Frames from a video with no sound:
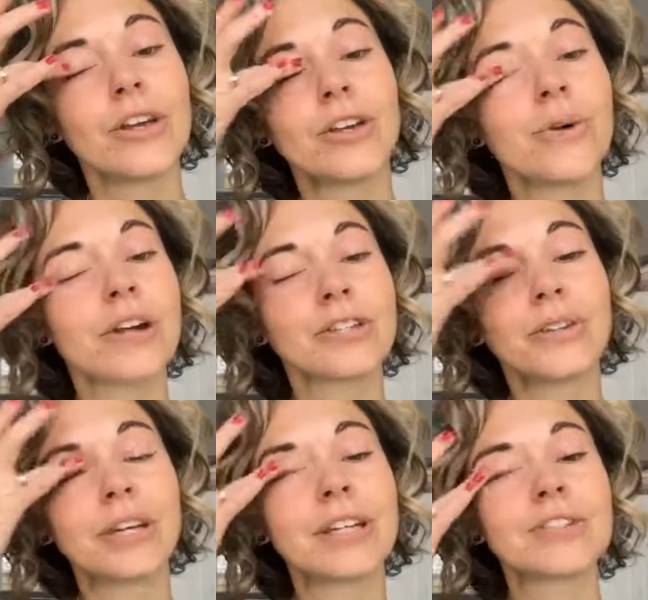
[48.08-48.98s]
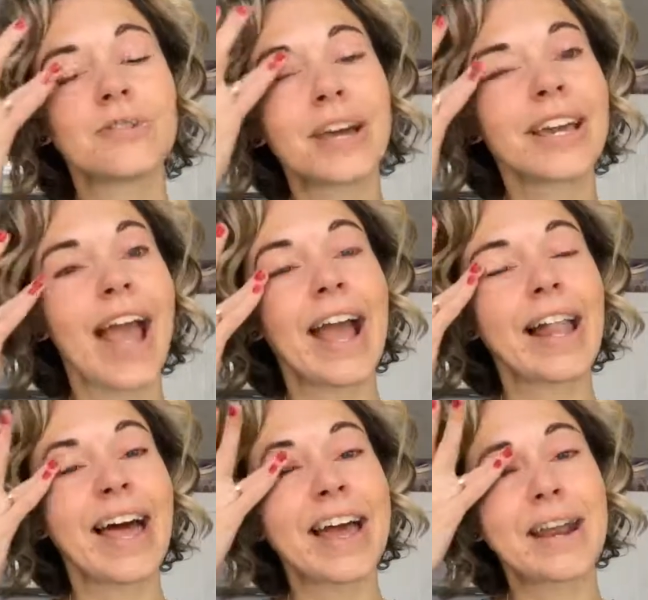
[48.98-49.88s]
You are tuning in to a
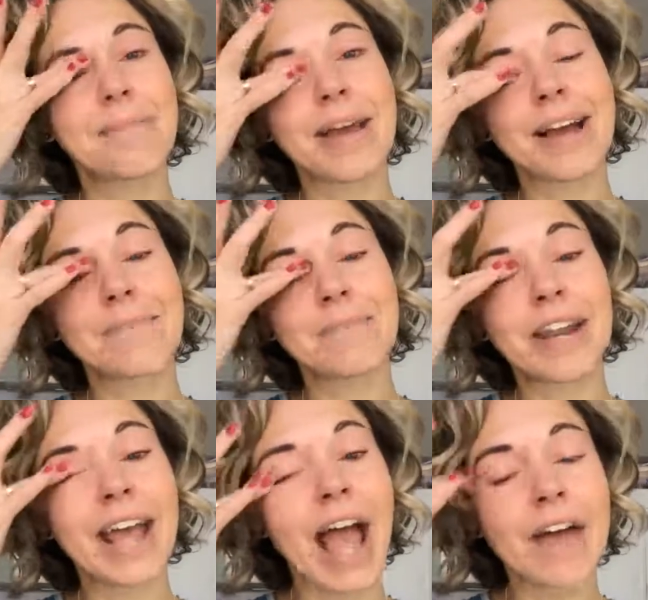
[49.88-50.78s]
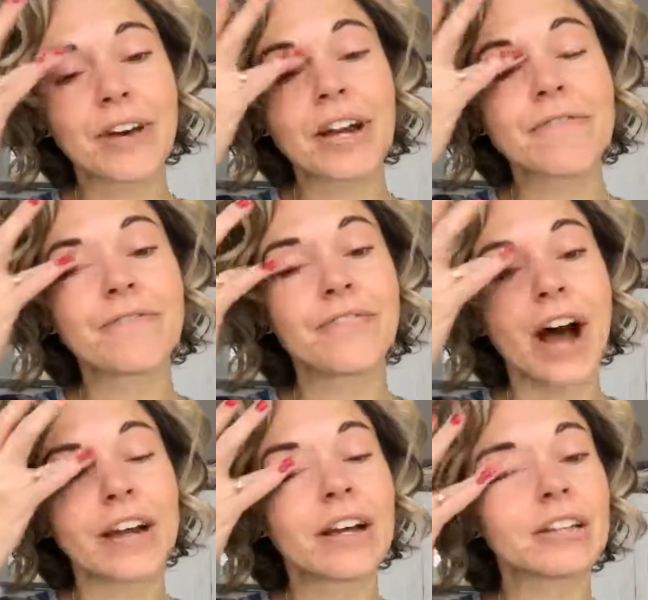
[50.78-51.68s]
KLN Makeup Minute. I've got a
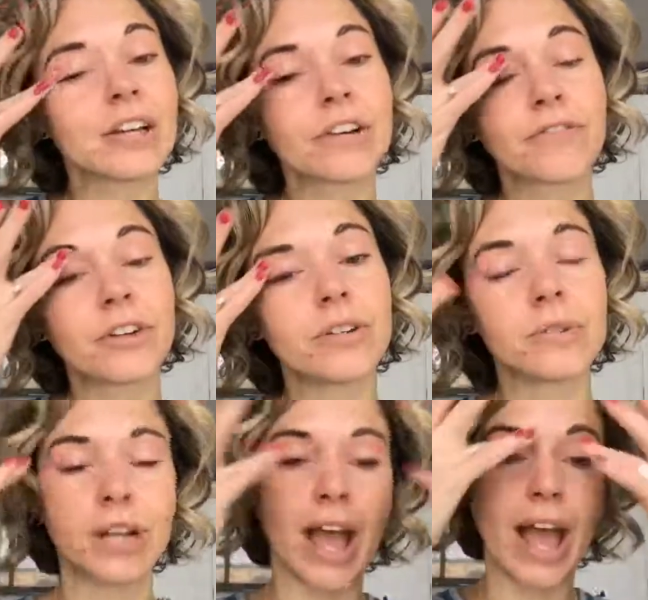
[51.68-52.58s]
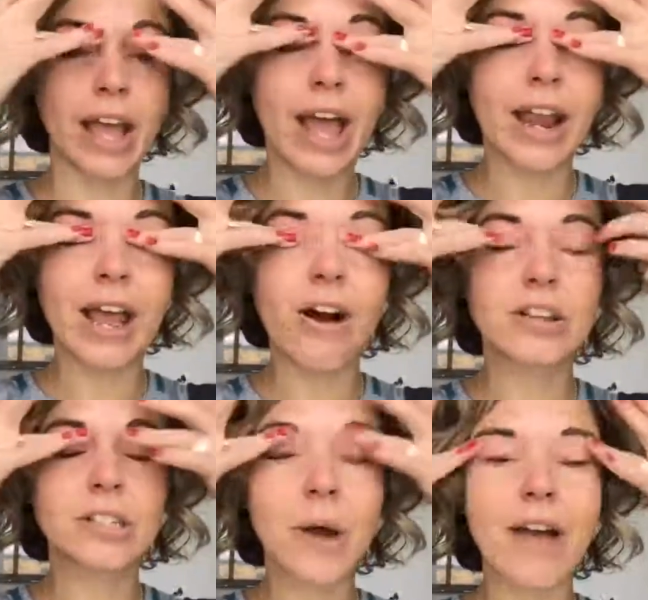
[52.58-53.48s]
fun look for you today, and I
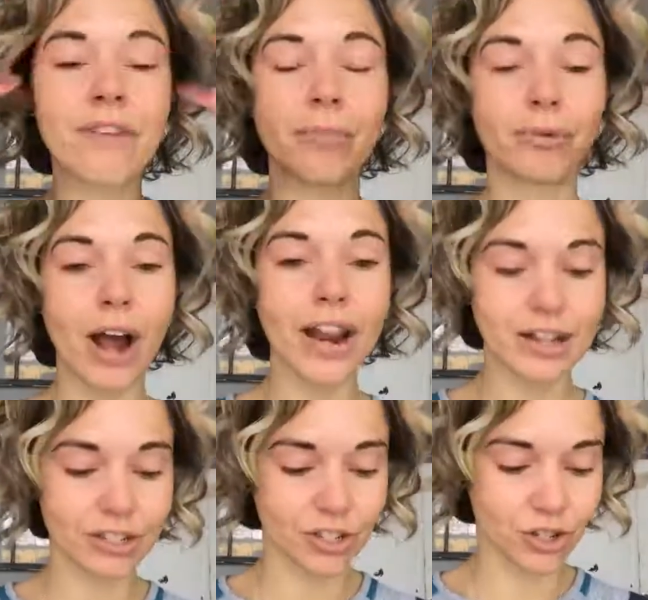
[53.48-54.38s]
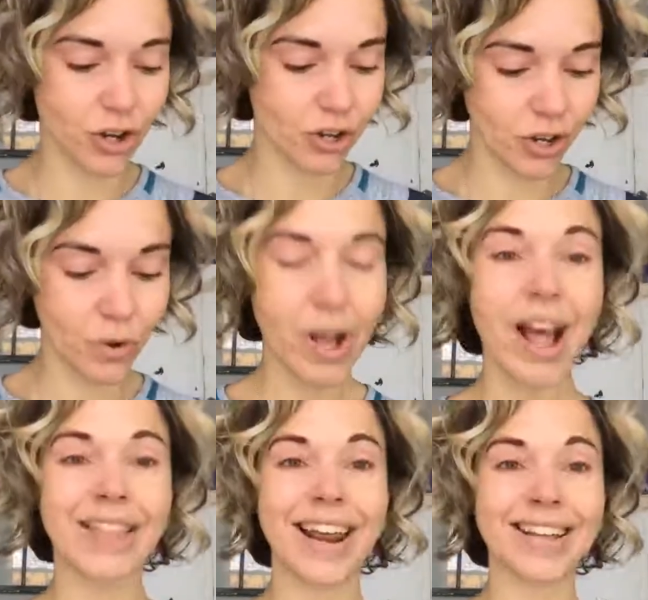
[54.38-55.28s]
also have a product to show you
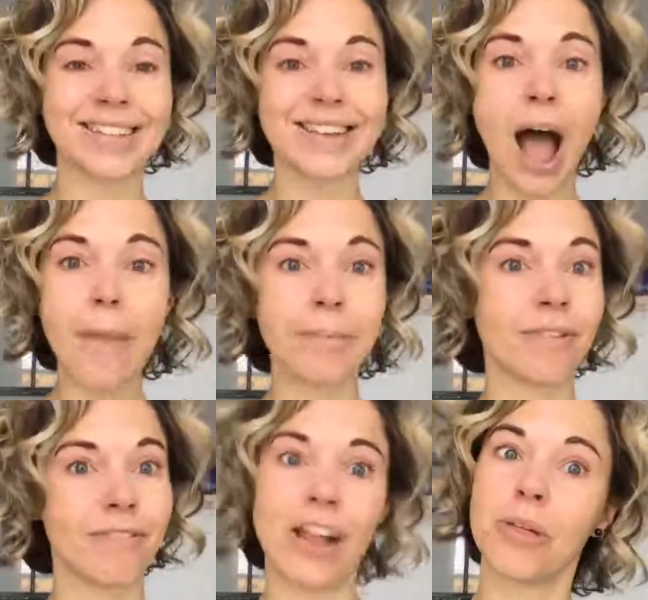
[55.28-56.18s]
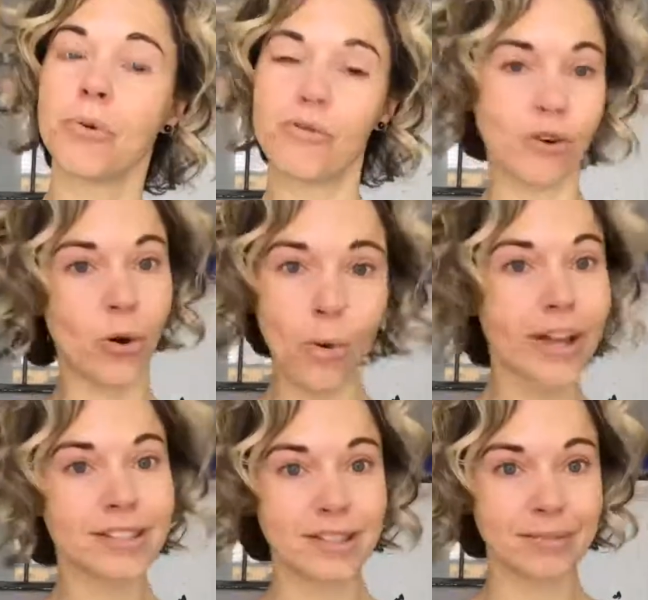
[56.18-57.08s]
that has not been available for
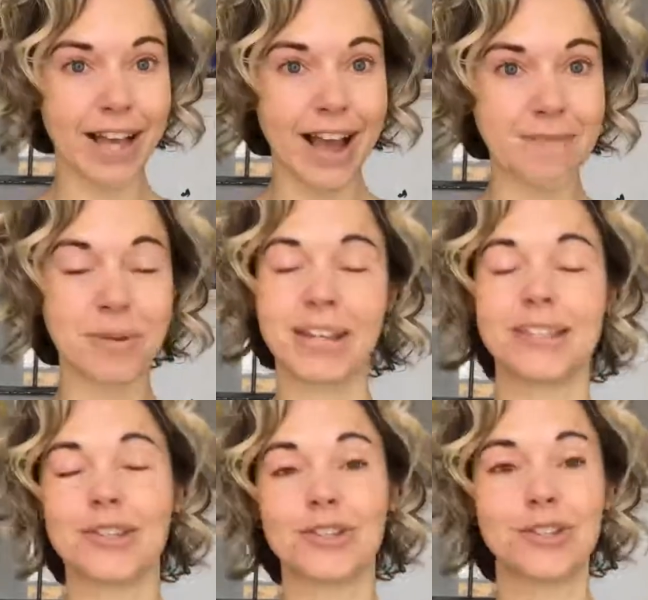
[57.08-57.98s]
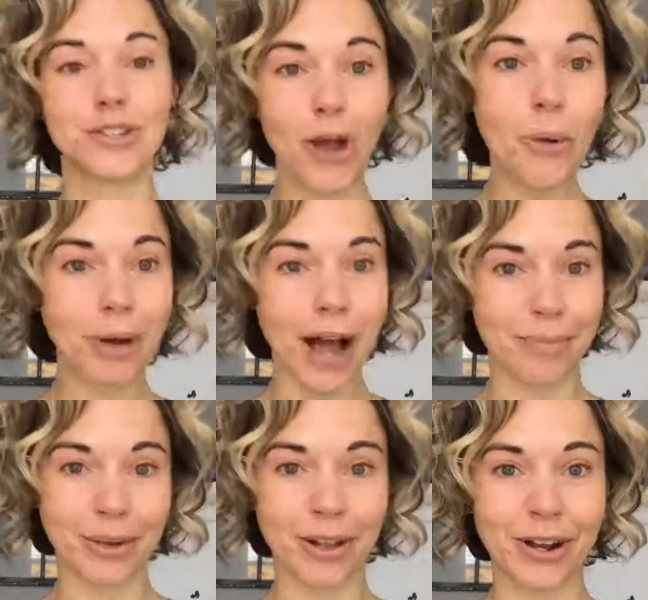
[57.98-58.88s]
quite some time because it is so
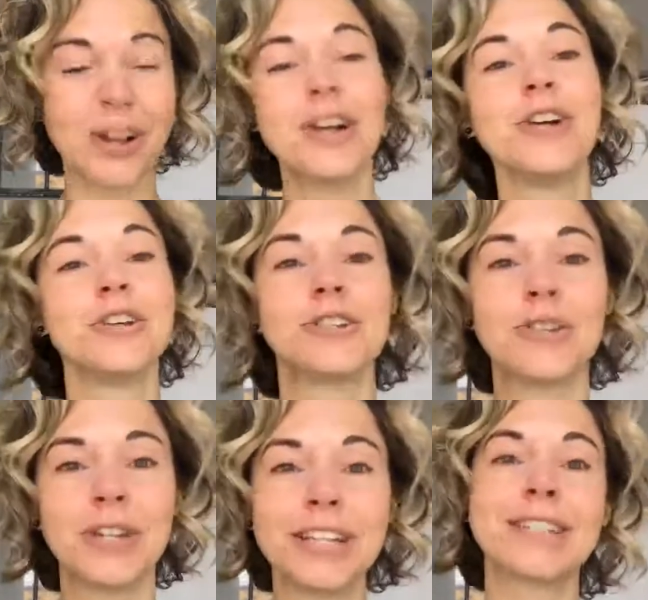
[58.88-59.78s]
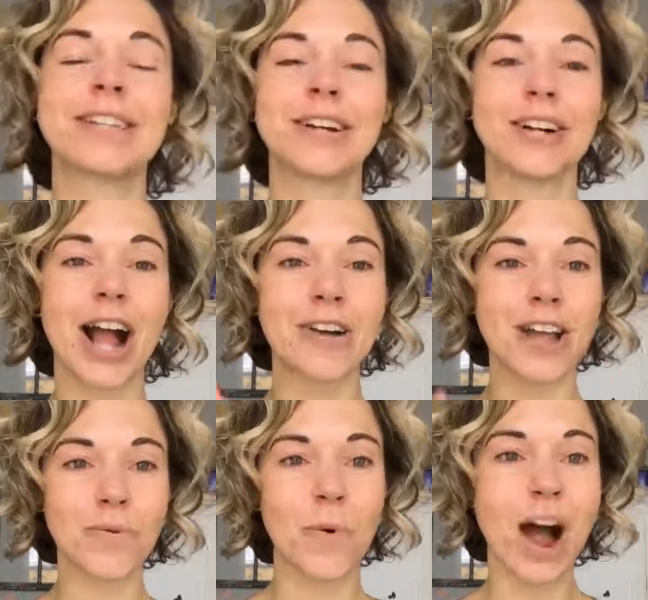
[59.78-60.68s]
popular. So you need to stick around
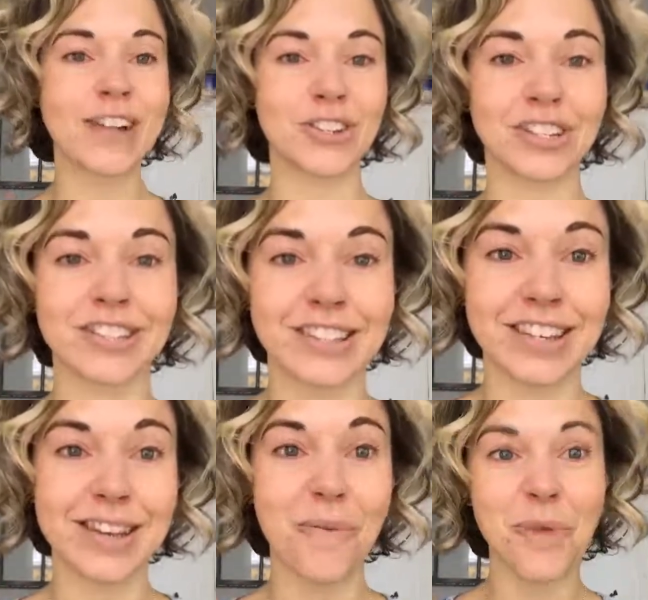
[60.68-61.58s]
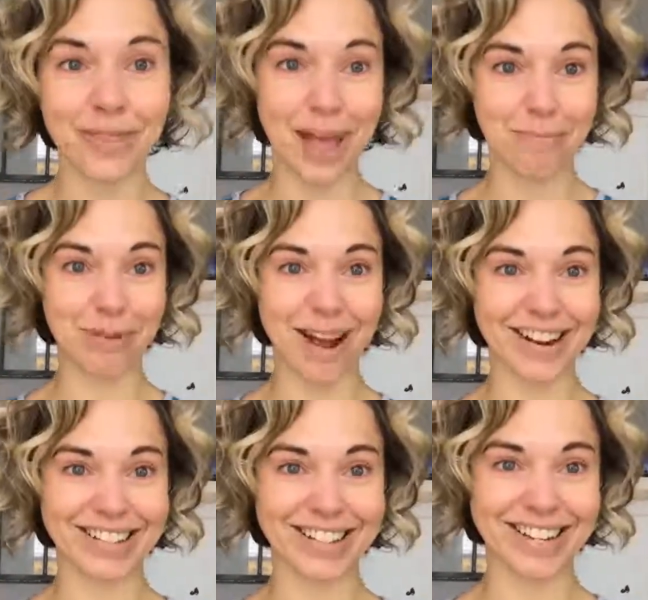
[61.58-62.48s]
and watch and see what that
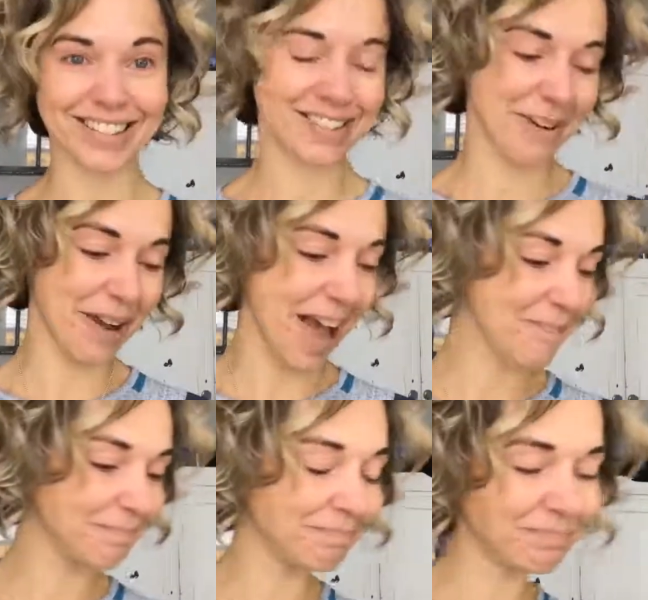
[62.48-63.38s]
product is, okay?